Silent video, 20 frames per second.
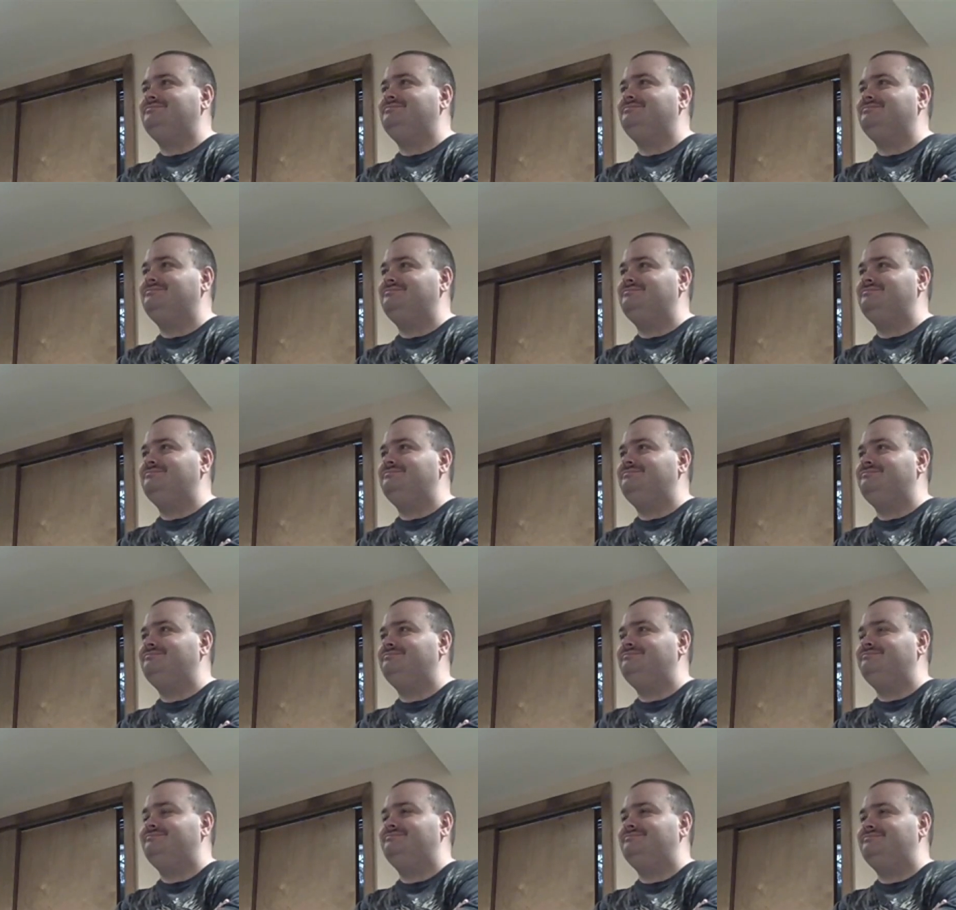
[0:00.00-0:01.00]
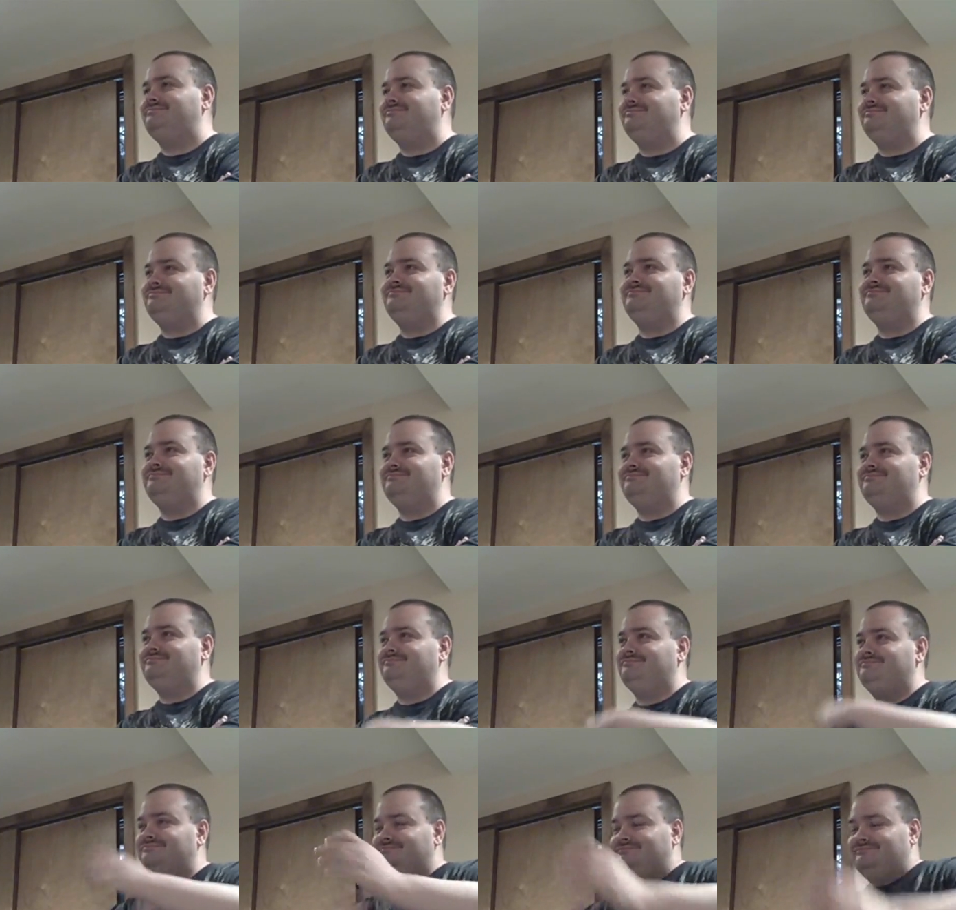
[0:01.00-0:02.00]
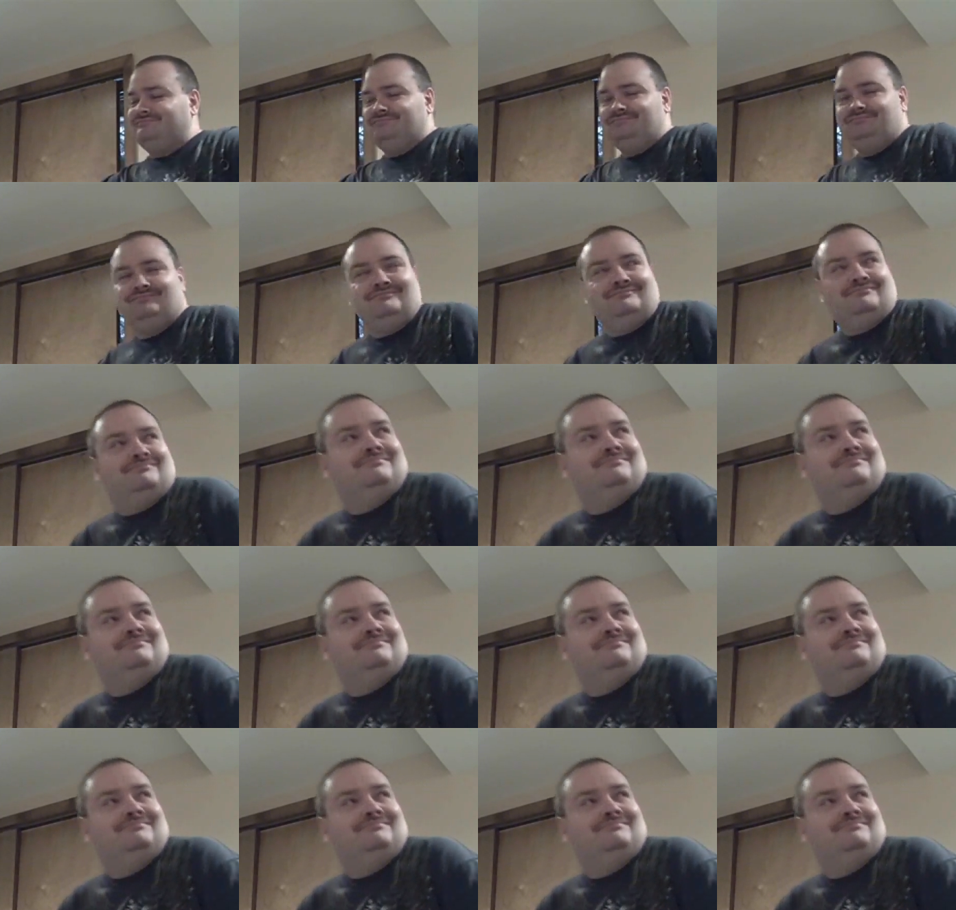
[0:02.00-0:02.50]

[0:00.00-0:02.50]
[no speech]